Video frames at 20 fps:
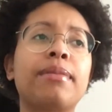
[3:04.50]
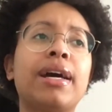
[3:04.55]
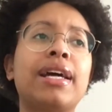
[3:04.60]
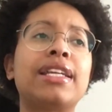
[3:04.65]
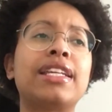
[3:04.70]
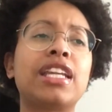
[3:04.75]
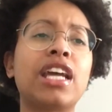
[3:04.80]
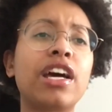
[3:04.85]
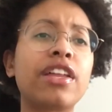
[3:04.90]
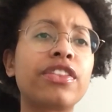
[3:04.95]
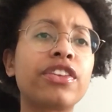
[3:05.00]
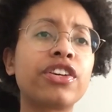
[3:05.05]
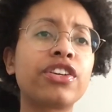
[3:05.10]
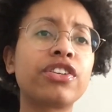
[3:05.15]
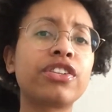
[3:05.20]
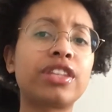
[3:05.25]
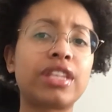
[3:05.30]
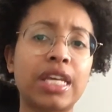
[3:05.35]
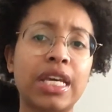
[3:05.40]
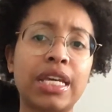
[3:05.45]

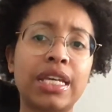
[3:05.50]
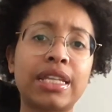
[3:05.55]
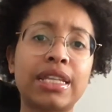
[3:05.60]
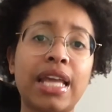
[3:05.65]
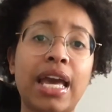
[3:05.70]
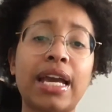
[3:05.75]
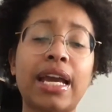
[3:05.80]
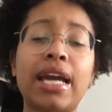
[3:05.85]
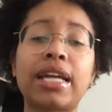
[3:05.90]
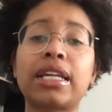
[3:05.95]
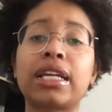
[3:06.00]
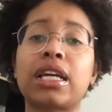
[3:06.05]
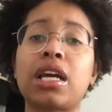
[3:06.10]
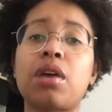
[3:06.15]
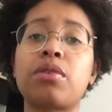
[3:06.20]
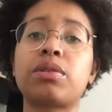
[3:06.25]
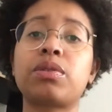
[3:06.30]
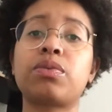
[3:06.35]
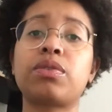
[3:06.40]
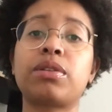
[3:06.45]
Another thing that kind of
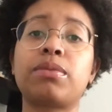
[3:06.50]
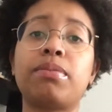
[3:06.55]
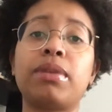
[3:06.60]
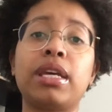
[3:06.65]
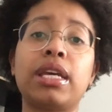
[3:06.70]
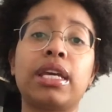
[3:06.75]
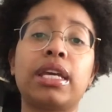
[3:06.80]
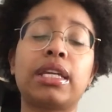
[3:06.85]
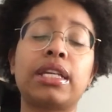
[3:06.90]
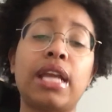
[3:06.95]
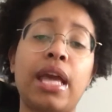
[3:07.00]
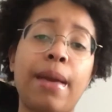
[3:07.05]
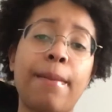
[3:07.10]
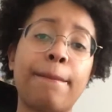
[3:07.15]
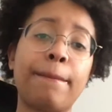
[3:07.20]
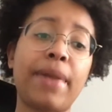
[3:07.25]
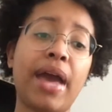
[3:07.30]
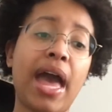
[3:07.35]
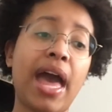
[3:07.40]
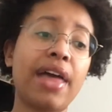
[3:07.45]
comes with being
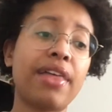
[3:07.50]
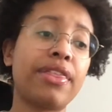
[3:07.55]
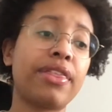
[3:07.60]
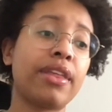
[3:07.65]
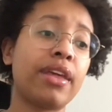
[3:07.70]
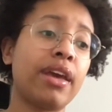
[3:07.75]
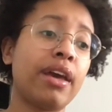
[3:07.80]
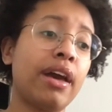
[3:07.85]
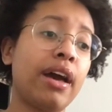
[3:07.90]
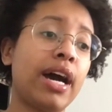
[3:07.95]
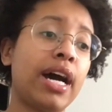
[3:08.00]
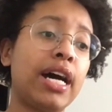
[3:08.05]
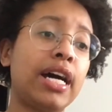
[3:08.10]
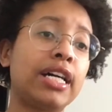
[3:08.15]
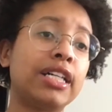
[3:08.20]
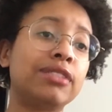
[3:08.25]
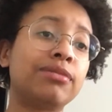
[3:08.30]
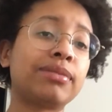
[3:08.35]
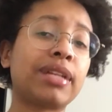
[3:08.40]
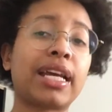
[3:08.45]
an empath,
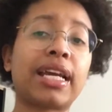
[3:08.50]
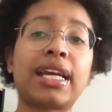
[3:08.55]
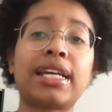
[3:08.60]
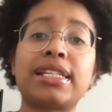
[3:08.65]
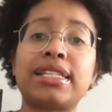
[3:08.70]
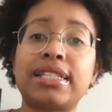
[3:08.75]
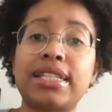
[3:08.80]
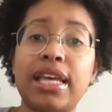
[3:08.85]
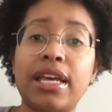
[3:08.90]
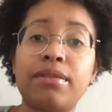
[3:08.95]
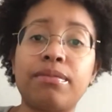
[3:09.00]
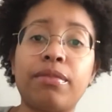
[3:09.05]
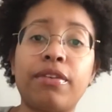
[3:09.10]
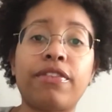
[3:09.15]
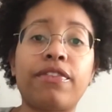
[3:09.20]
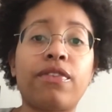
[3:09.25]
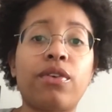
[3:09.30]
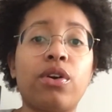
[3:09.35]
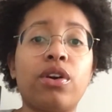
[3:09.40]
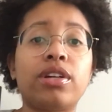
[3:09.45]
like I said
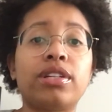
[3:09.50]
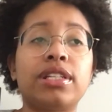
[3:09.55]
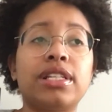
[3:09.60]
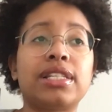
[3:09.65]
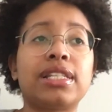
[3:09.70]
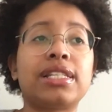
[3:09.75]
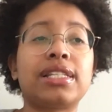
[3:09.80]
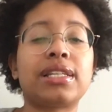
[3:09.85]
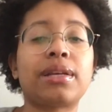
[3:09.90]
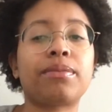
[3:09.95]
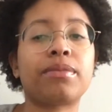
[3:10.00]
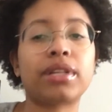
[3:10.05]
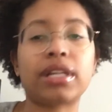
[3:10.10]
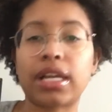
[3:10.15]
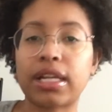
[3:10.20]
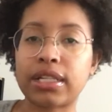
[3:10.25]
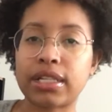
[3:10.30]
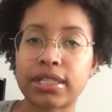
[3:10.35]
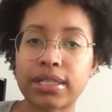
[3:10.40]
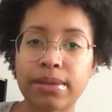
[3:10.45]
before, and this is something
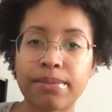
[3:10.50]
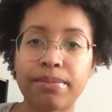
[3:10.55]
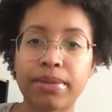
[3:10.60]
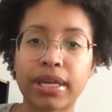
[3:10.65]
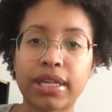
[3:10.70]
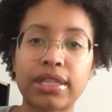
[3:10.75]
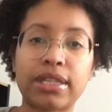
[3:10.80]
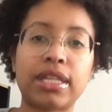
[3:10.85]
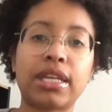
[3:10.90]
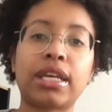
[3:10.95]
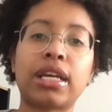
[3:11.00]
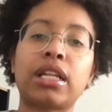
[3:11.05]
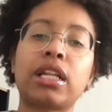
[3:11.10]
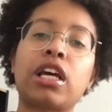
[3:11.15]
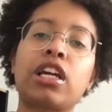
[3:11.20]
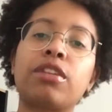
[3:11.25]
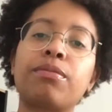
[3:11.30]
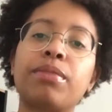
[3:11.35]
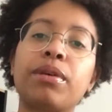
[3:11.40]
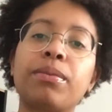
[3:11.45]
that is a big thing a
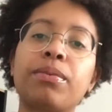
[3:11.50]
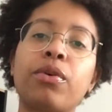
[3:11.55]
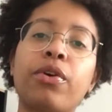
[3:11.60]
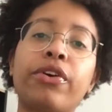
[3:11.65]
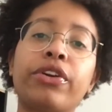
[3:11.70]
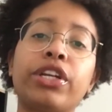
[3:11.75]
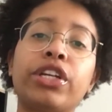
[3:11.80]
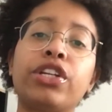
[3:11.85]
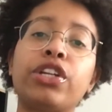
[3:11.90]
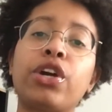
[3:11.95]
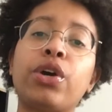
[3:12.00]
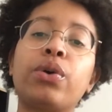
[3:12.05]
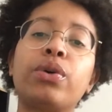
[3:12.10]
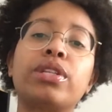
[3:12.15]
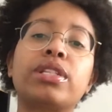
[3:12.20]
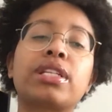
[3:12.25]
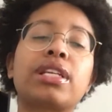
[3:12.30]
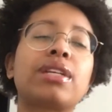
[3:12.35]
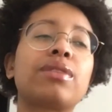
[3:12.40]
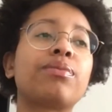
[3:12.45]
lot of people already know,
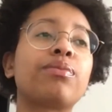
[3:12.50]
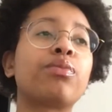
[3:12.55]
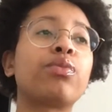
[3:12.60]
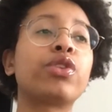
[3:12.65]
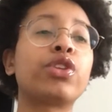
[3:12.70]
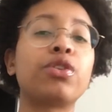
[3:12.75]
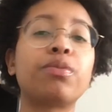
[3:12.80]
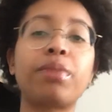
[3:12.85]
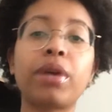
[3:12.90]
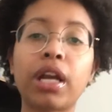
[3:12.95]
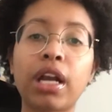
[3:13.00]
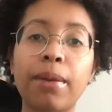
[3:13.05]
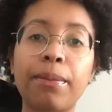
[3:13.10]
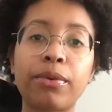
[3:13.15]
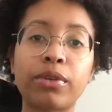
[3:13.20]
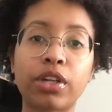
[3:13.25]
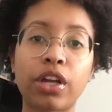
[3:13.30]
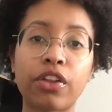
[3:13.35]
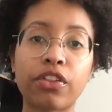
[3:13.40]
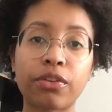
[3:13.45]
is when you pick up
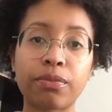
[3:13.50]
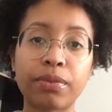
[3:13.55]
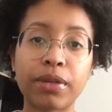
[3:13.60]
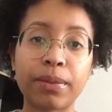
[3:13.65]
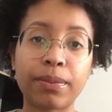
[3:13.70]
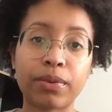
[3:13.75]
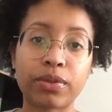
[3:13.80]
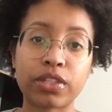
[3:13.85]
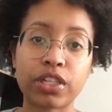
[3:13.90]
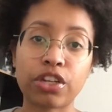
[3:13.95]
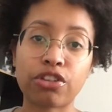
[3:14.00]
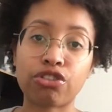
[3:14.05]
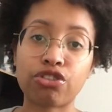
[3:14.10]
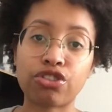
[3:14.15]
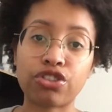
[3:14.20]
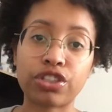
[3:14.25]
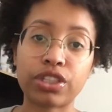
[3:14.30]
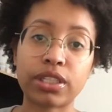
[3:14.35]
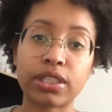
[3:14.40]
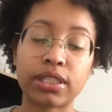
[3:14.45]
on other people's
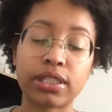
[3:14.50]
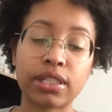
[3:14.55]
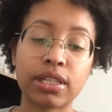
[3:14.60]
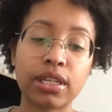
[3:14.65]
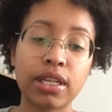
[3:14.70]
energies.